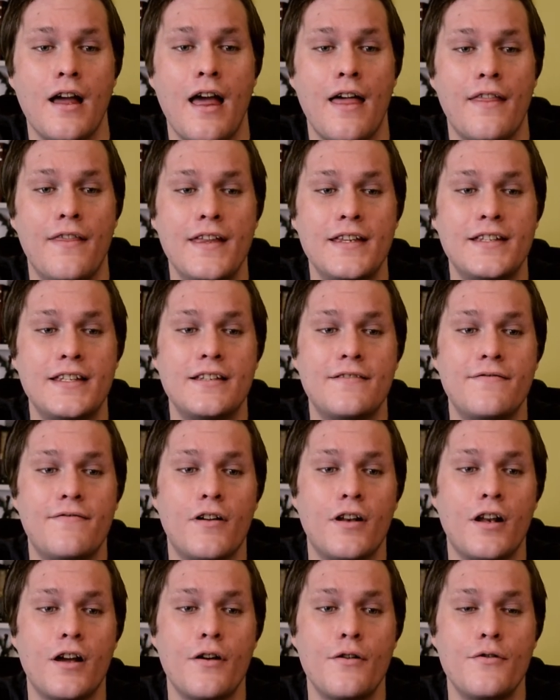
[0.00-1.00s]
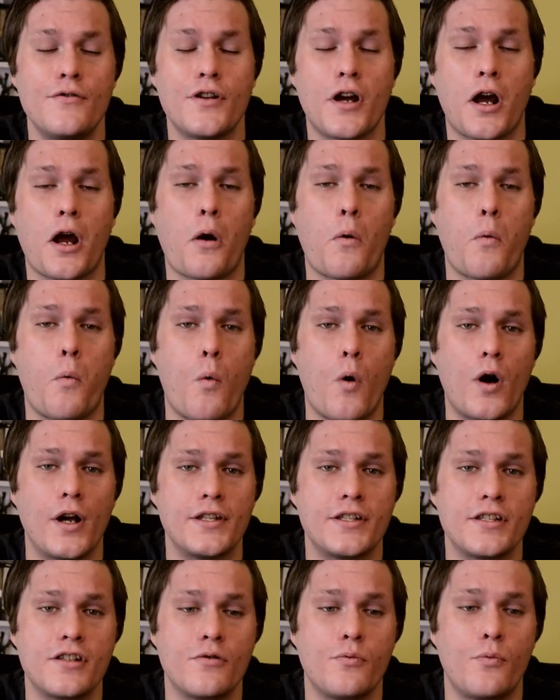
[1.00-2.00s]
This is followed quite
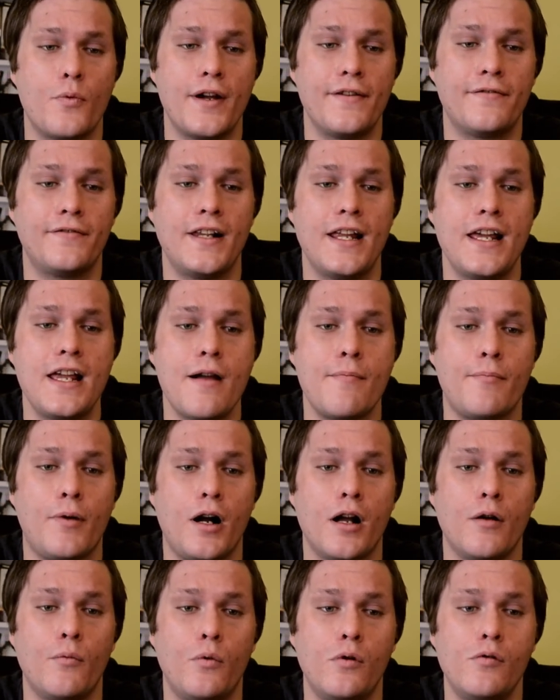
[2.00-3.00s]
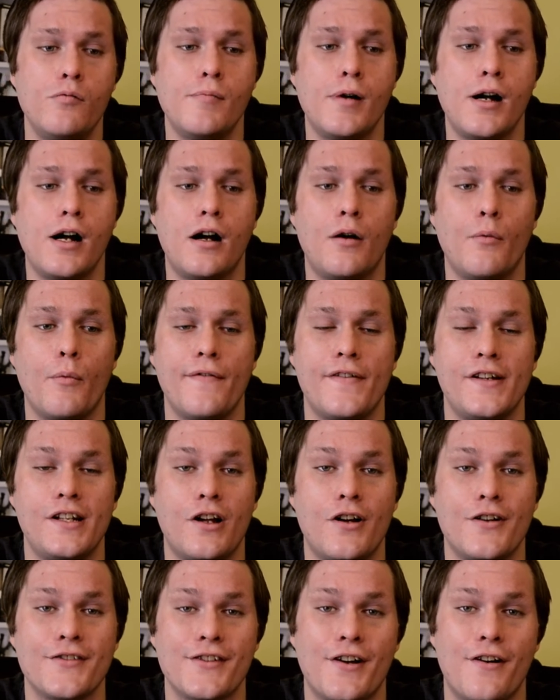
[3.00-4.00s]
swiftly by Walmart with a
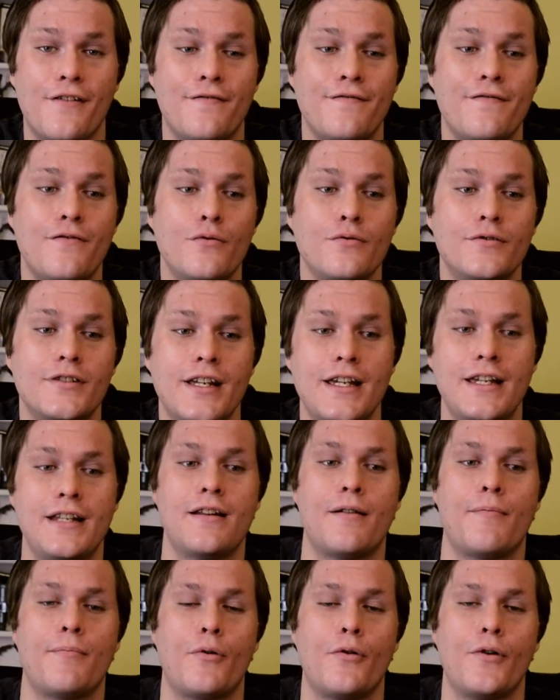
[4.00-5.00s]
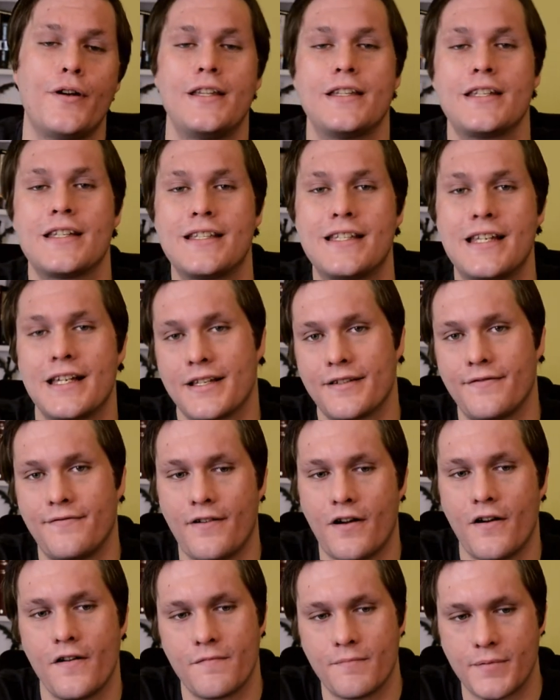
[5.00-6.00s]
loss of
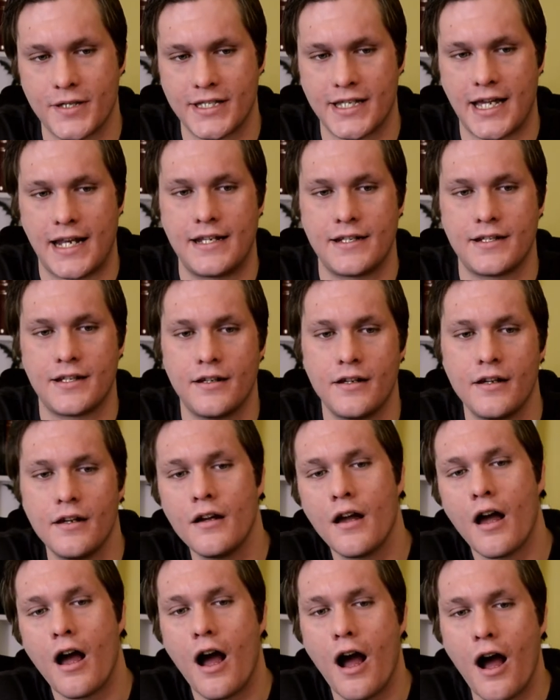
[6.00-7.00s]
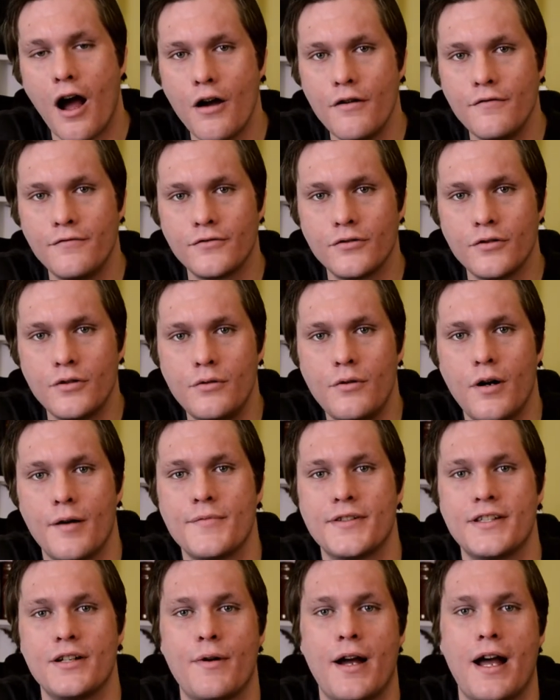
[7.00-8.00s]
14.65%. Overall, I'm
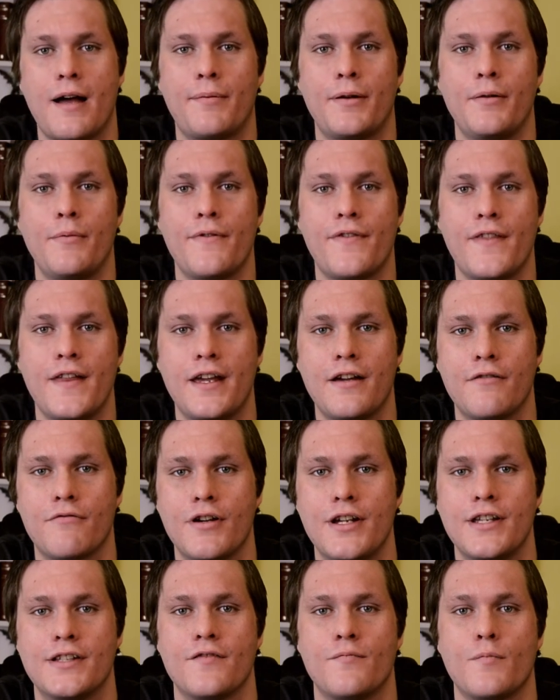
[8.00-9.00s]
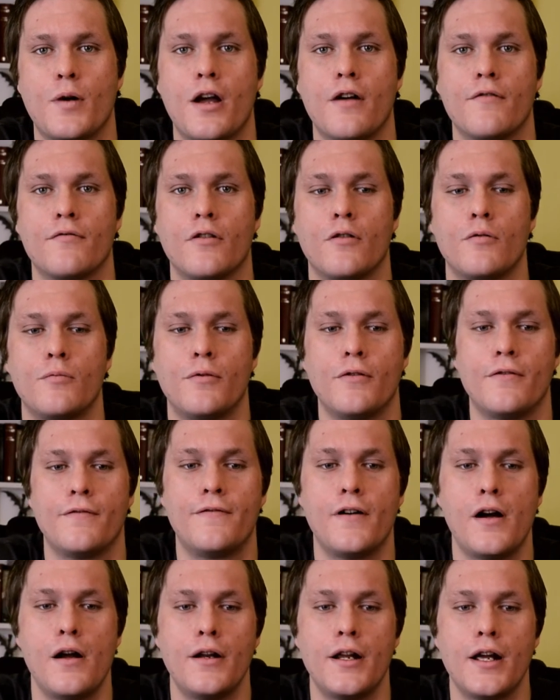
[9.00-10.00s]
still happy with the increase of my overall
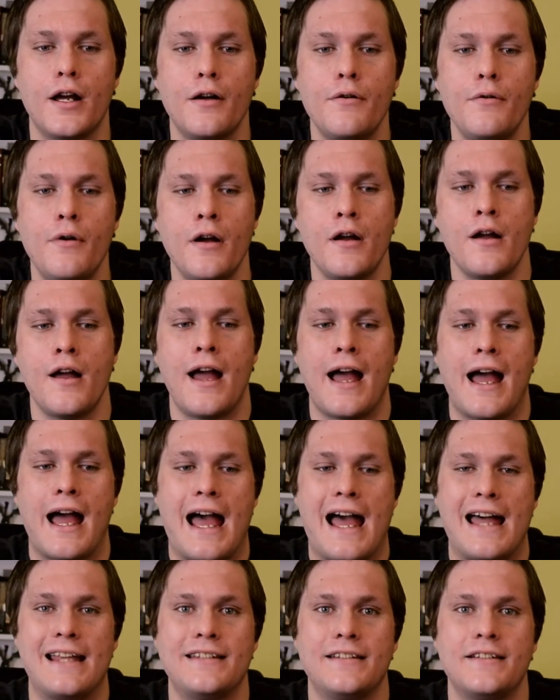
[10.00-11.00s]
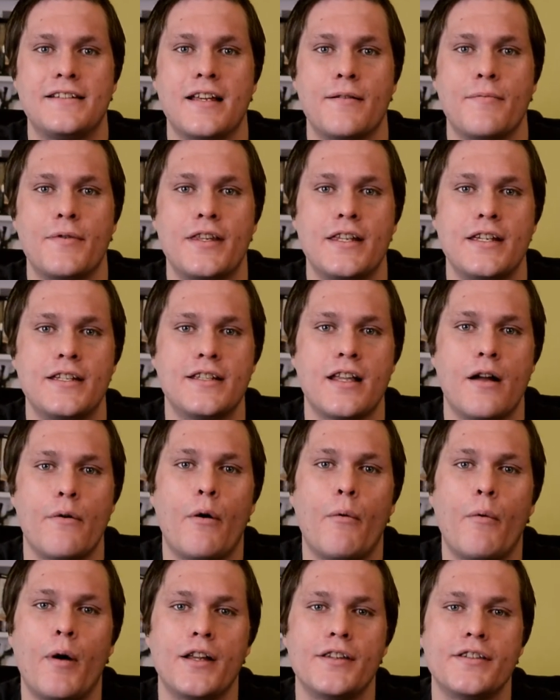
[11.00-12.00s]
portfolio, and some of these lower
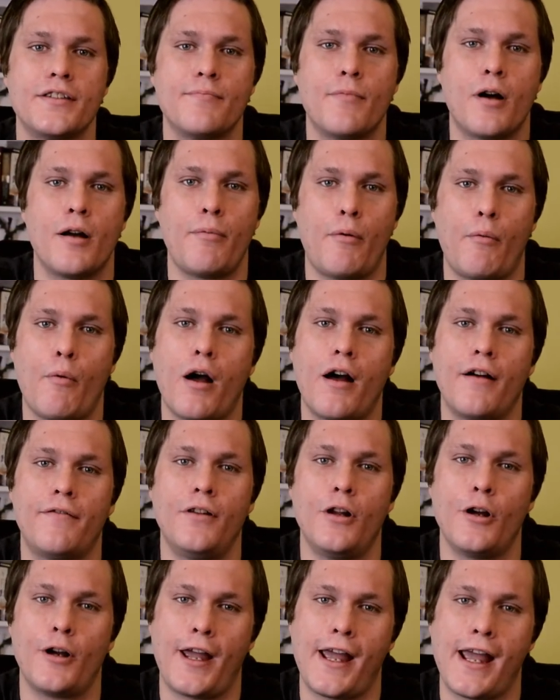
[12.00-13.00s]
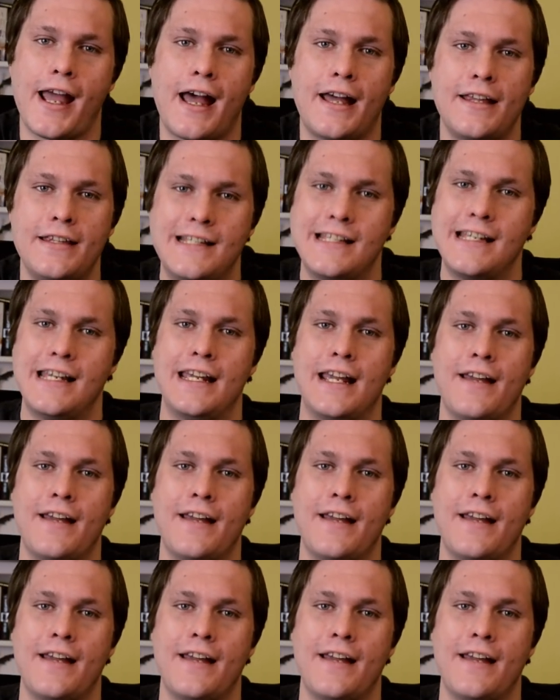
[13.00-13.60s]
ones might be worth looking at seeing